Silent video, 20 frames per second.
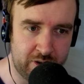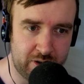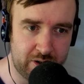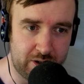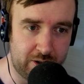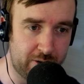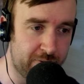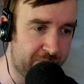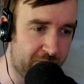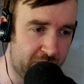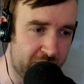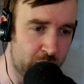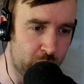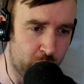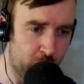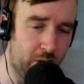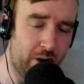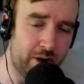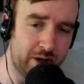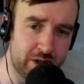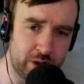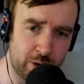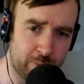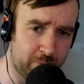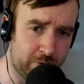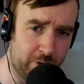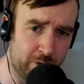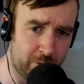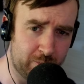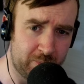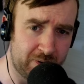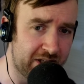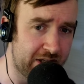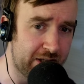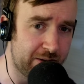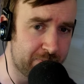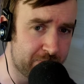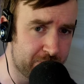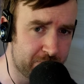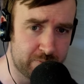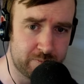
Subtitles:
you find one and you're probably